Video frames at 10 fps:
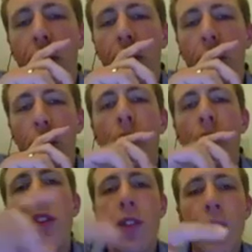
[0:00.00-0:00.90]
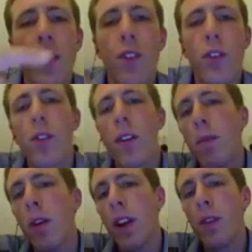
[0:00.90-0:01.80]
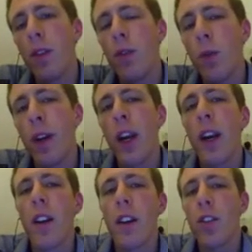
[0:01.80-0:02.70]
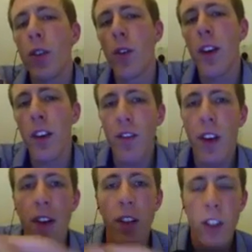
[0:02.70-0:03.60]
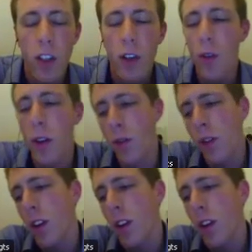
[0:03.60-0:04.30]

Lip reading: You need to tell the Sonar plugin where Sonar can find the Jacoco